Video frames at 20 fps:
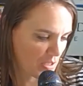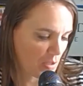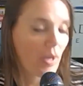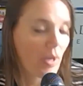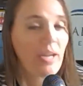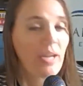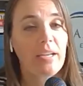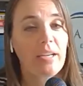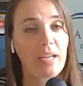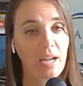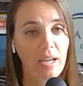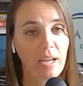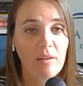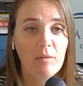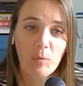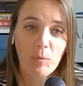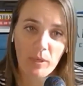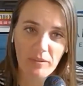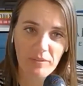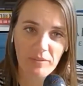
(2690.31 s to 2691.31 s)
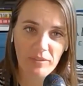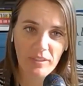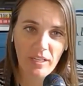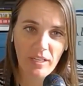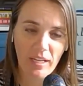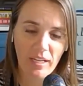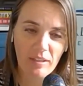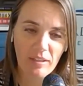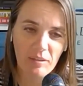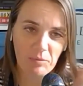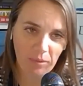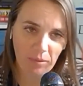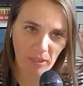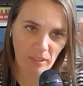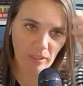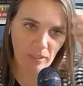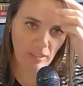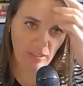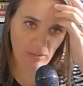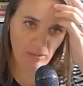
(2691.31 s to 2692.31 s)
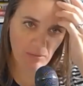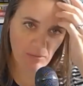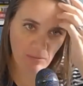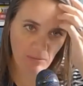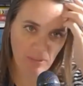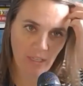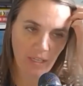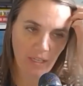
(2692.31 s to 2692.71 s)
So I have one VA right now,